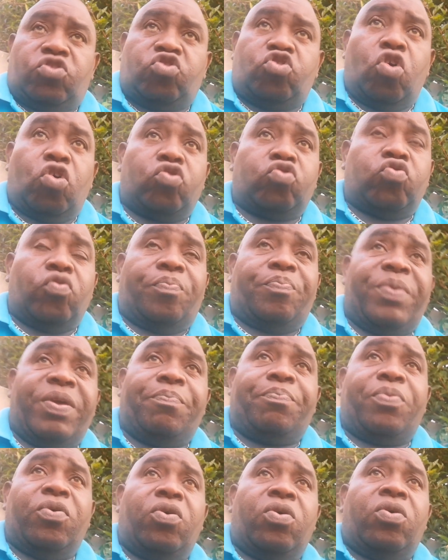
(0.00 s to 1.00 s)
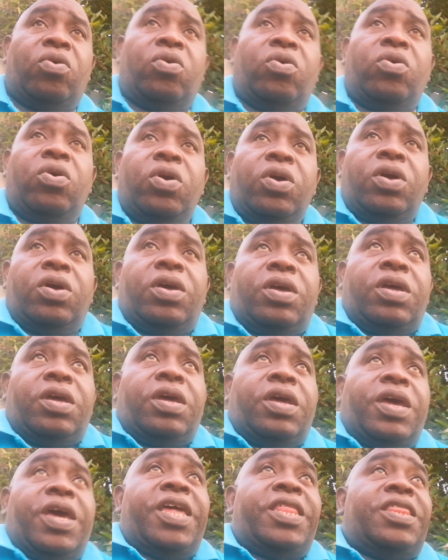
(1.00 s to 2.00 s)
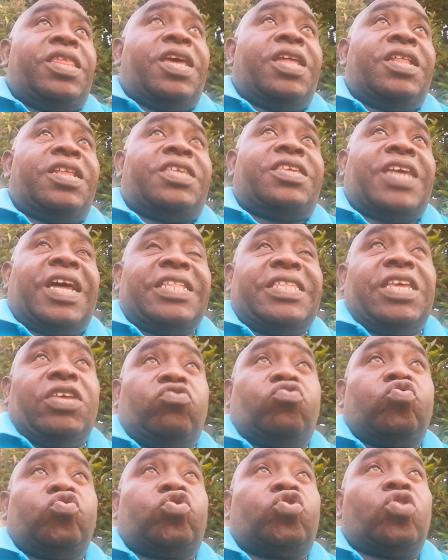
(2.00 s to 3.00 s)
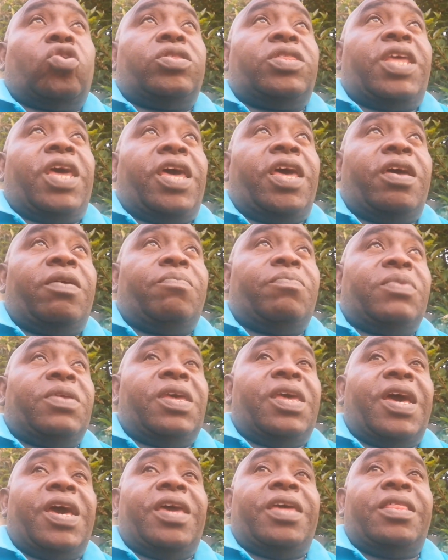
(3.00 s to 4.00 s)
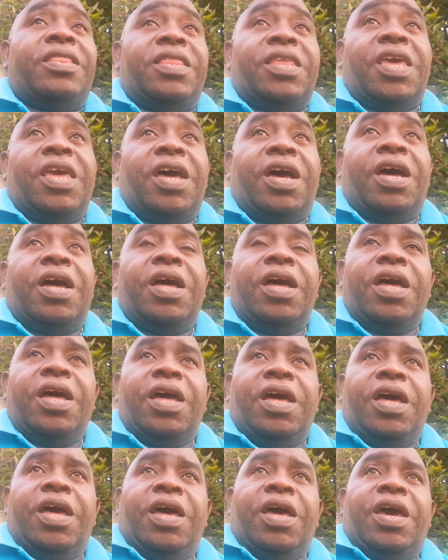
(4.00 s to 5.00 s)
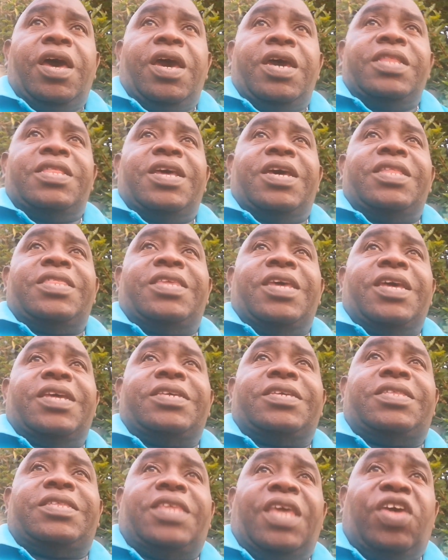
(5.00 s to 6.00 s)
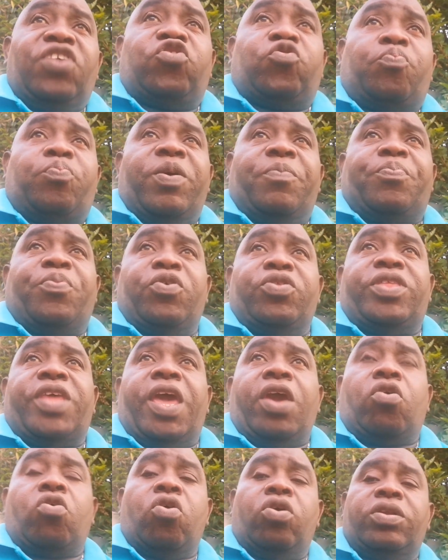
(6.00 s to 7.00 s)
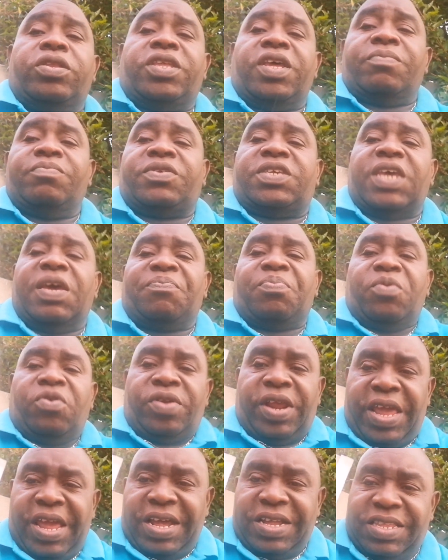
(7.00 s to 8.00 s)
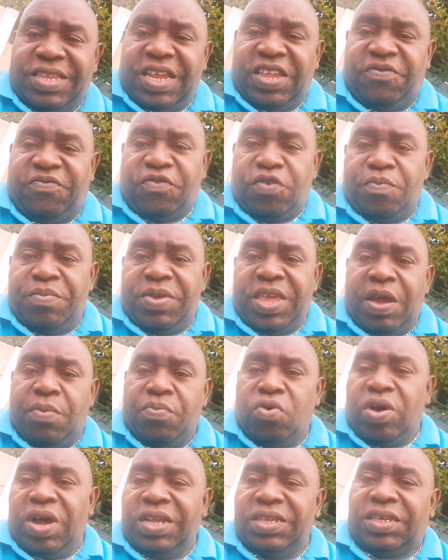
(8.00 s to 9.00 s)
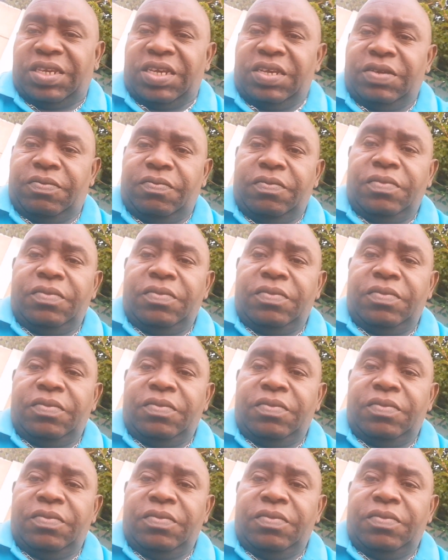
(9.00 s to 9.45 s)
Talk to people, and then starting to show them near and near. And then there's these people, they call themselves reactors from Nyabuhanze.